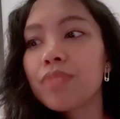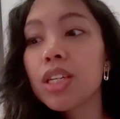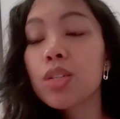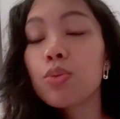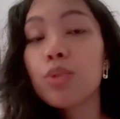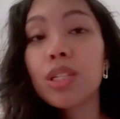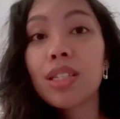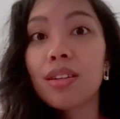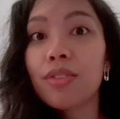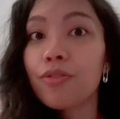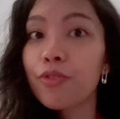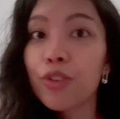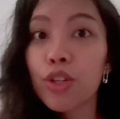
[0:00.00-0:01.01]
Because we
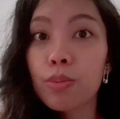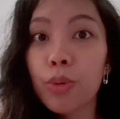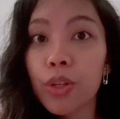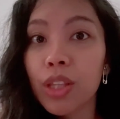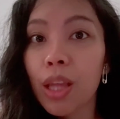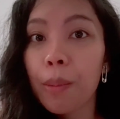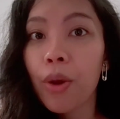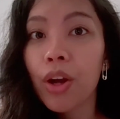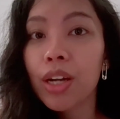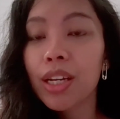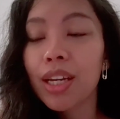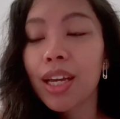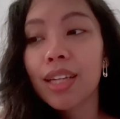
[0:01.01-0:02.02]
did the first birthday
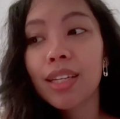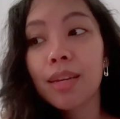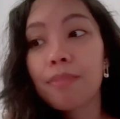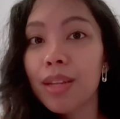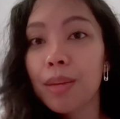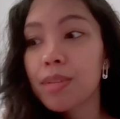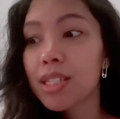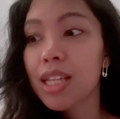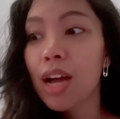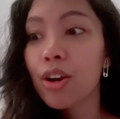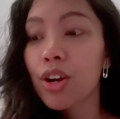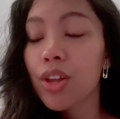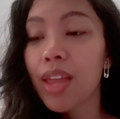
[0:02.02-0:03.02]
party and they
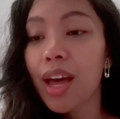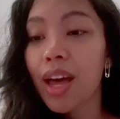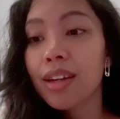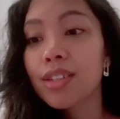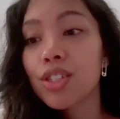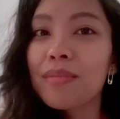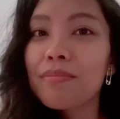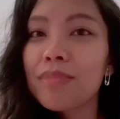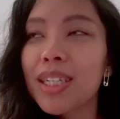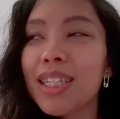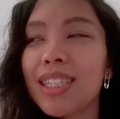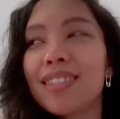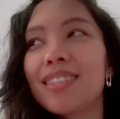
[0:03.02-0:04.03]
missed out on that.
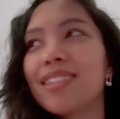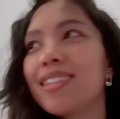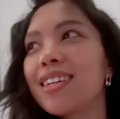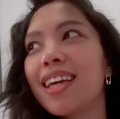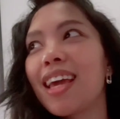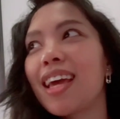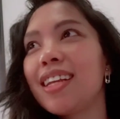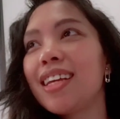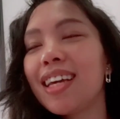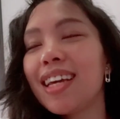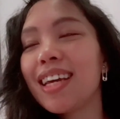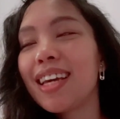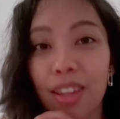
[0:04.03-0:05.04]
But
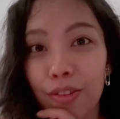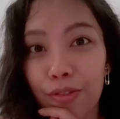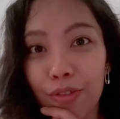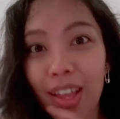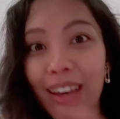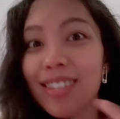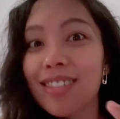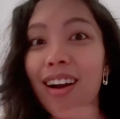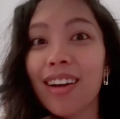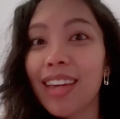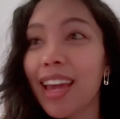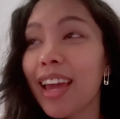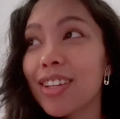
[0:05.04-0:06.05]
again, their flights
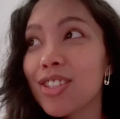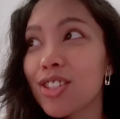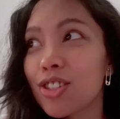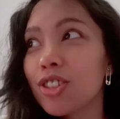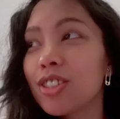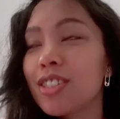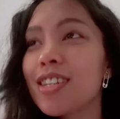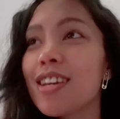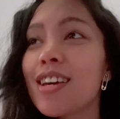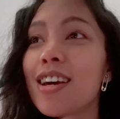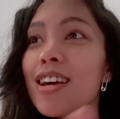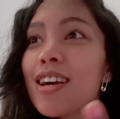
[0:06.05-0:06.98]
got canceled